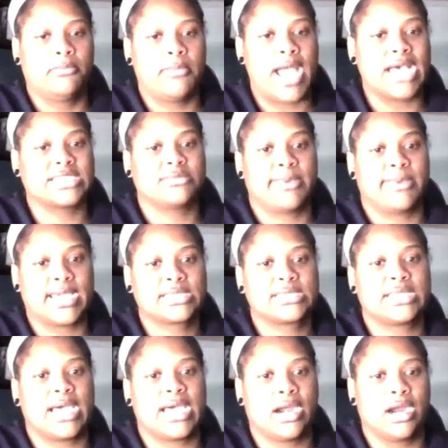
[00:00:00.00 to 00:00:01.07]
aspects
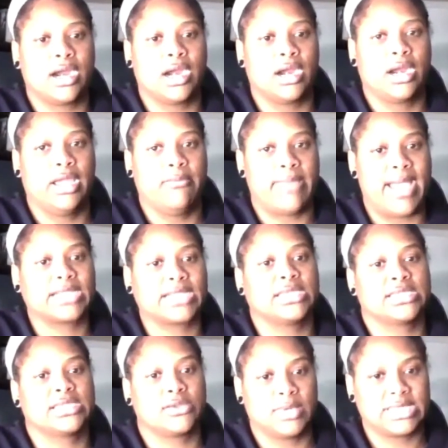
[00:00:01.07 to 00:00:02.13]
that are
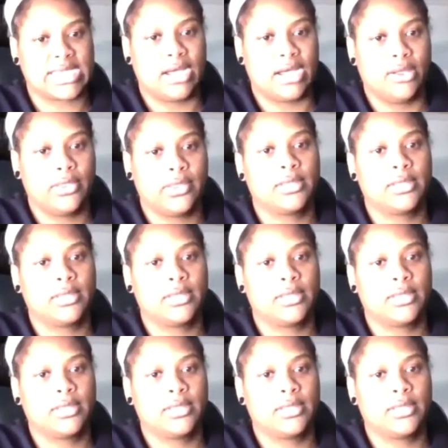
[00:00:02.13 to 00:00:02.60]
impacting someone's health.